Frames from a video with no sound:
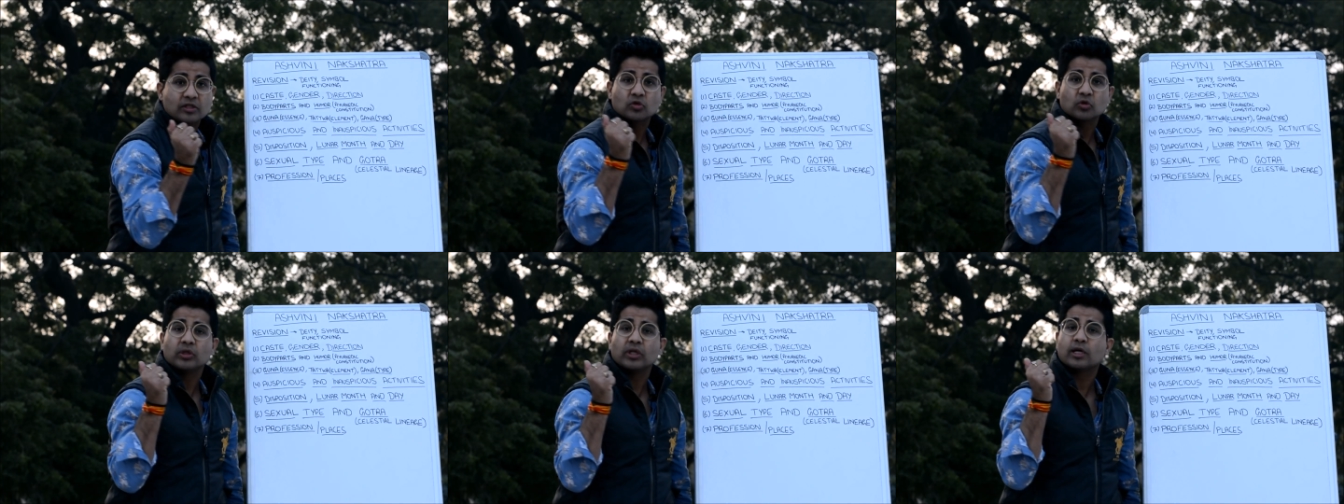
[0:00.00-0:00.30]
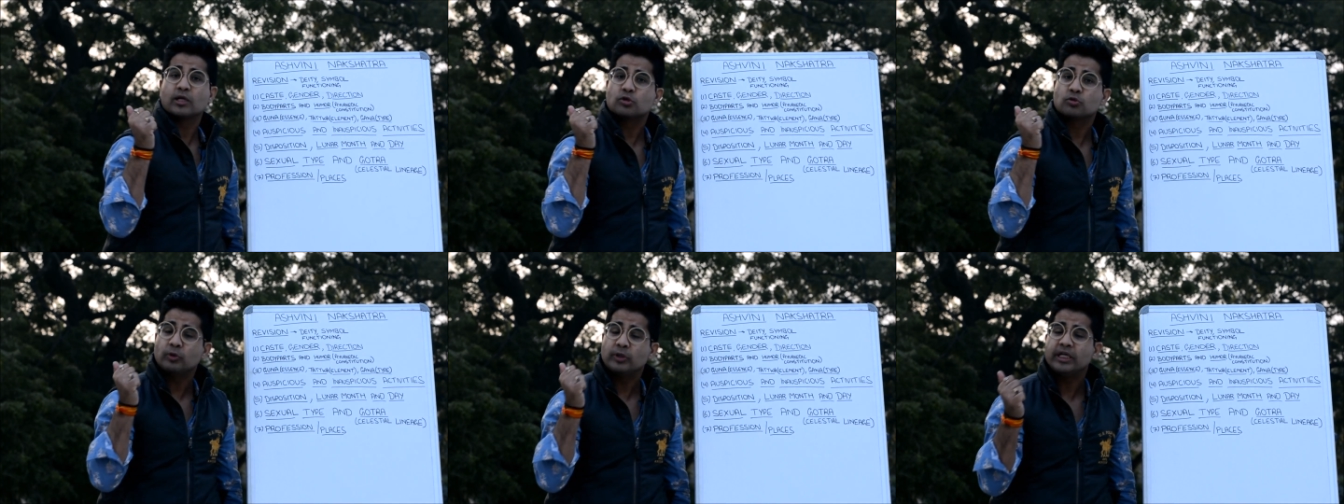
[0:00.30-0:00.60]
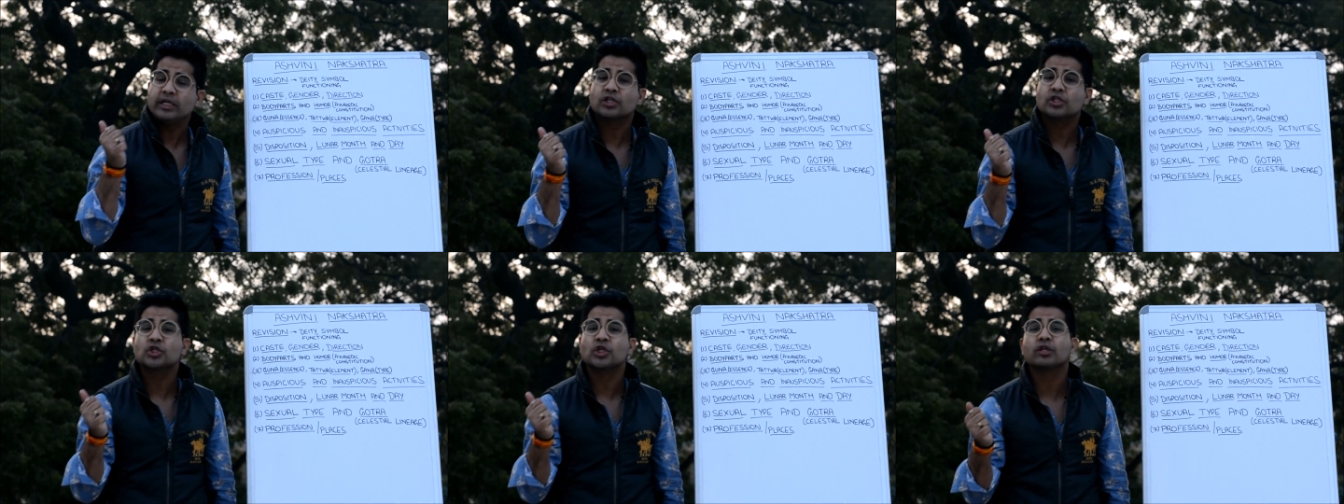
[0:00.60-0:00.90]
so the Ashwini
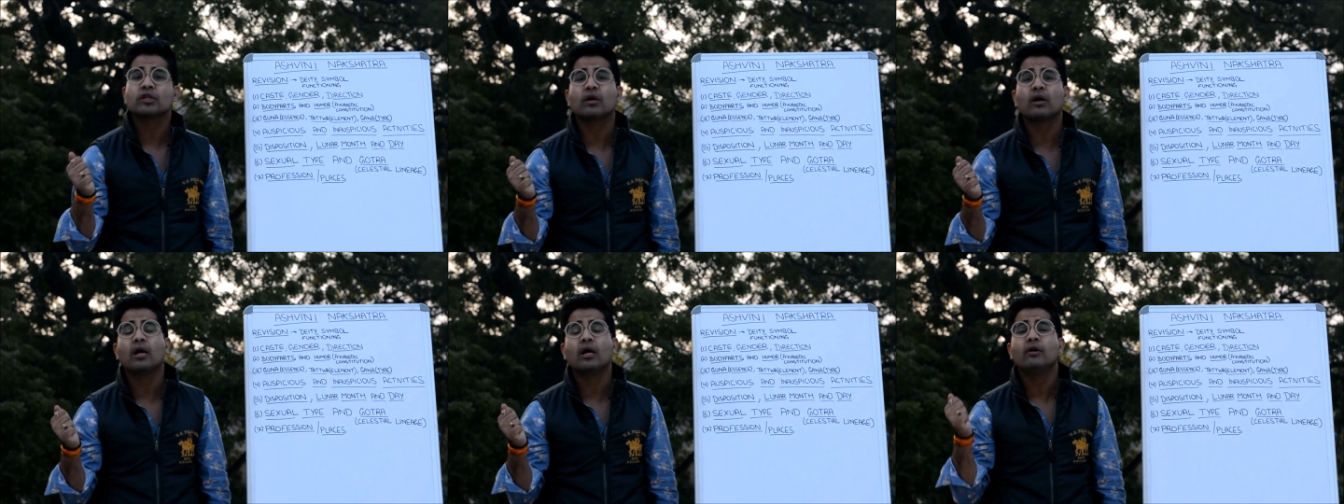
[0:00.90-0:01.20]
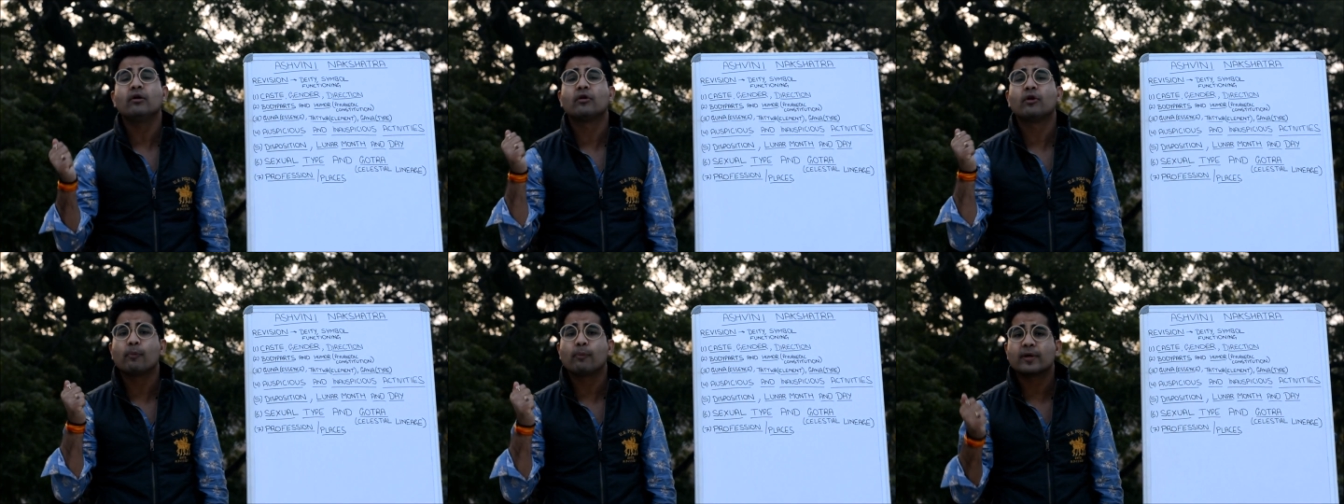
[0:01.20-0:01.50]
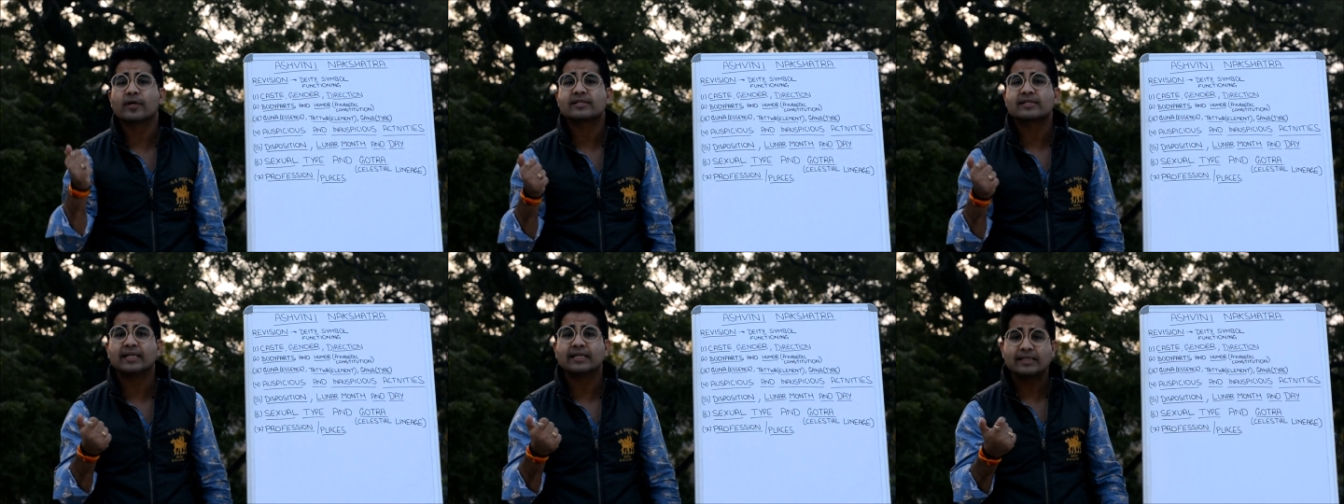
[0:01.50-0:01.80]
Nakshatra
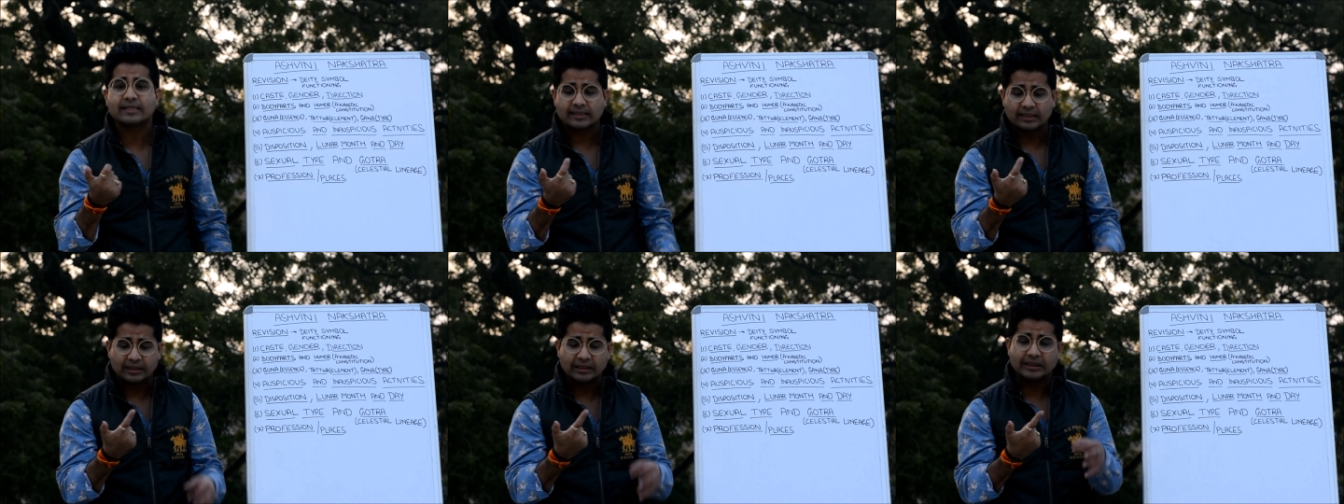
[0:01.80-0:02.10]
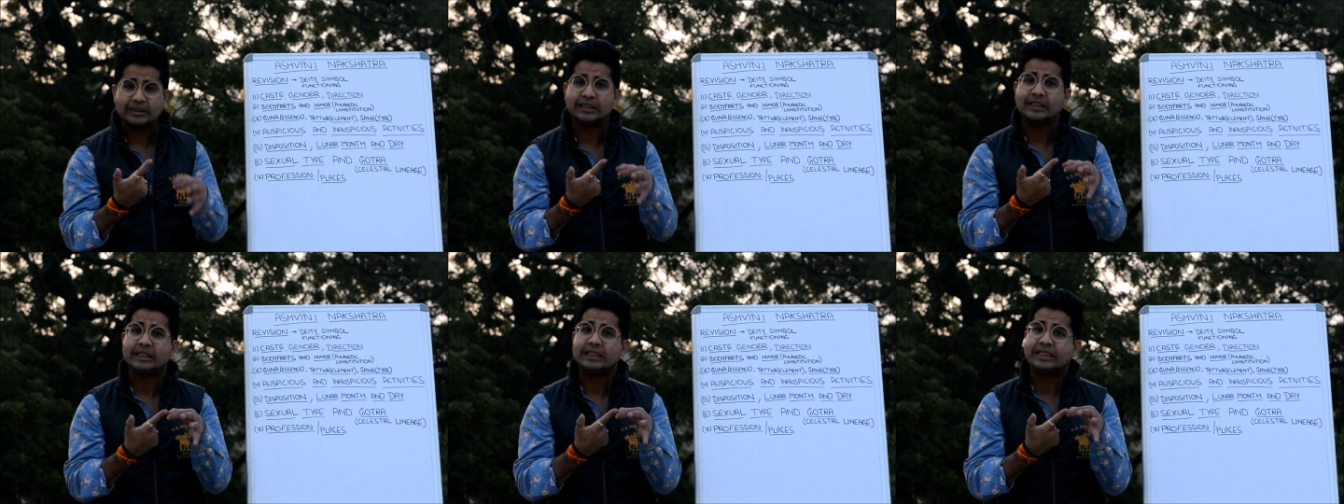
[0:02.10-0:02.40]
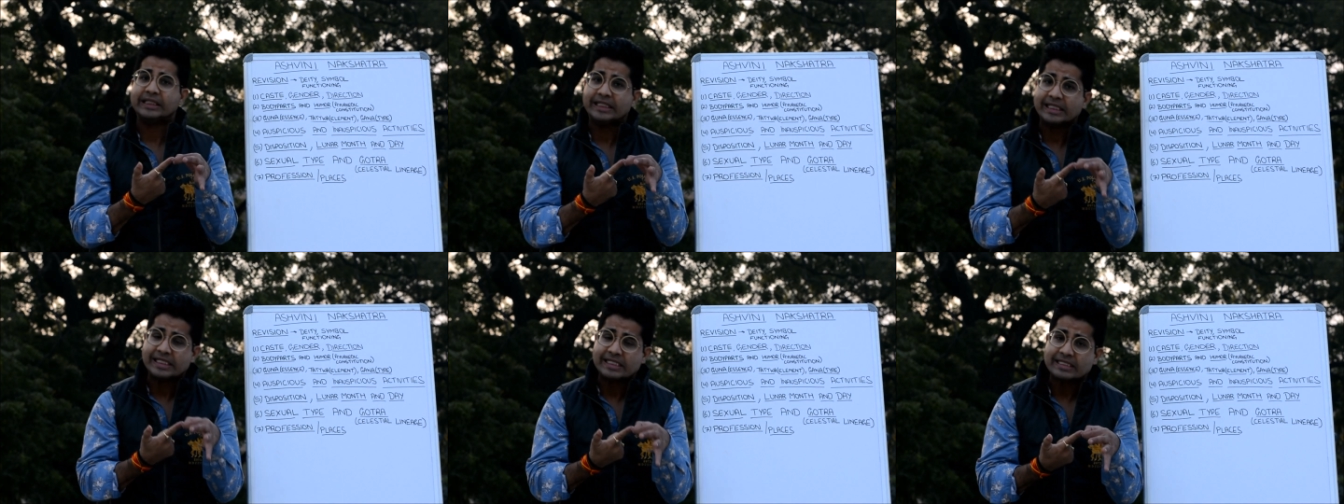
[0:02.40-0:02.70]
represents the
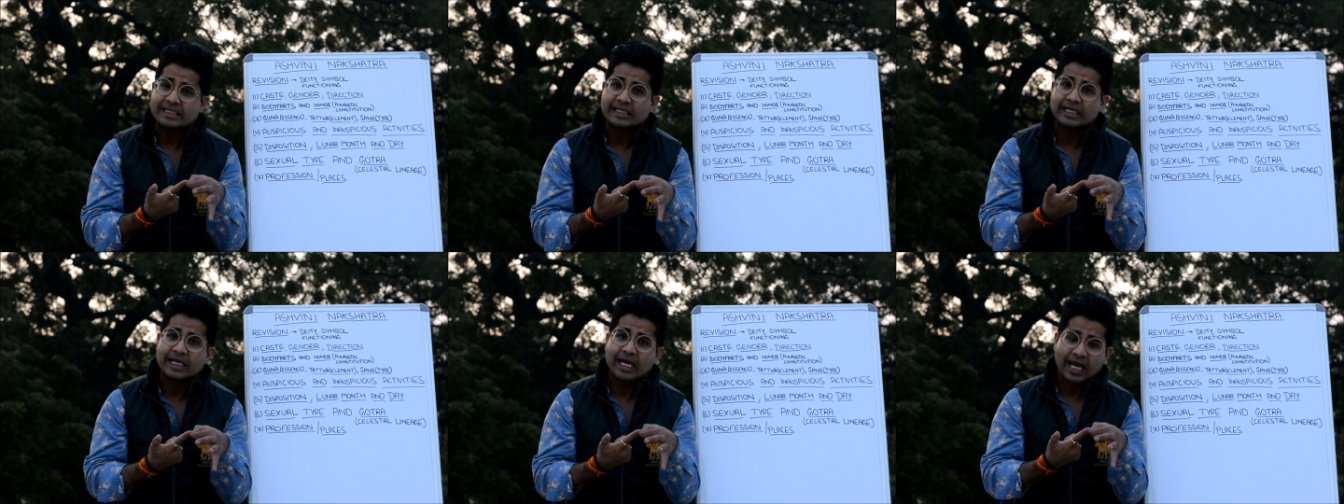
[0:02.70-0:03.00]
knees